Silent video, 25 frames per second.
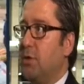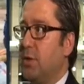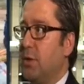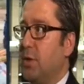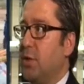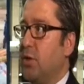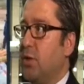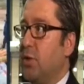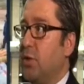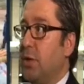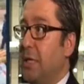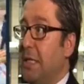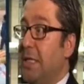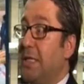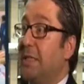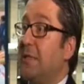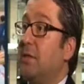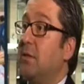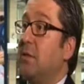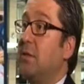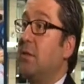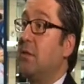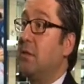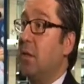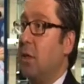issue is the
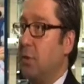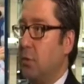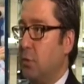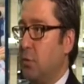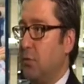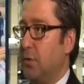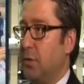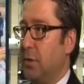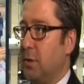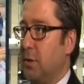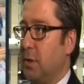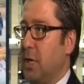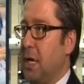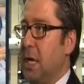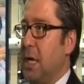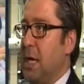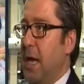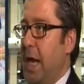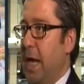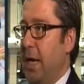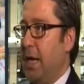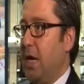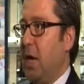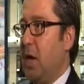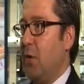result of it,
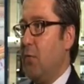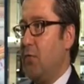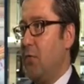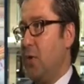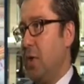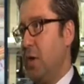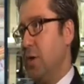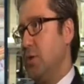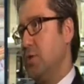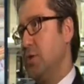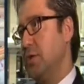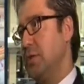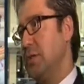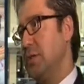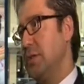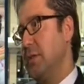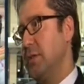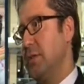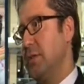and now we are just